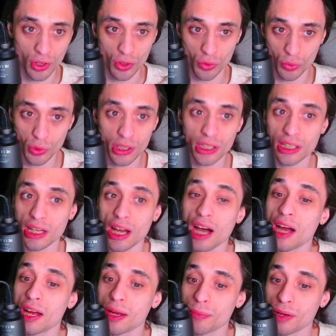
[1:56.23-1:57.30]
really
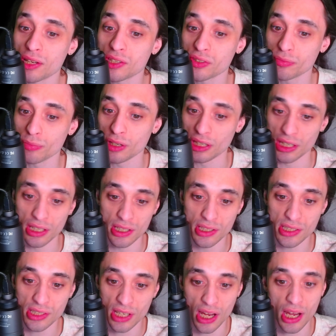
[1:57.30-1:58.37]
high amounts of money.
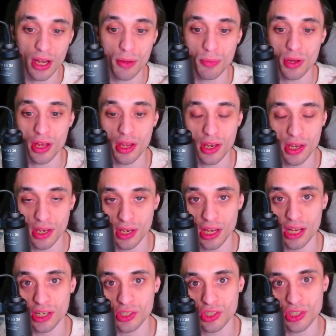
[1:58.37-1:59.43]
Top
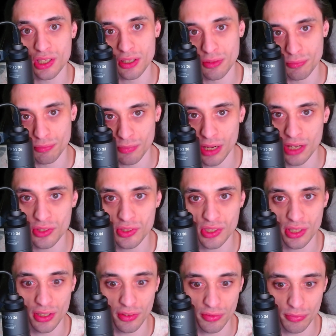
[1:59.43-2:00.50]
notch amounts
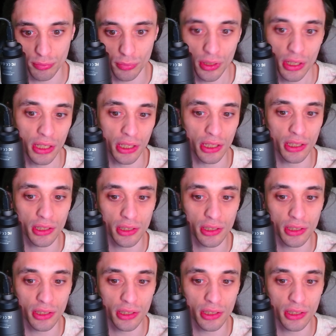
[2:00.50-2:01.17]
of money.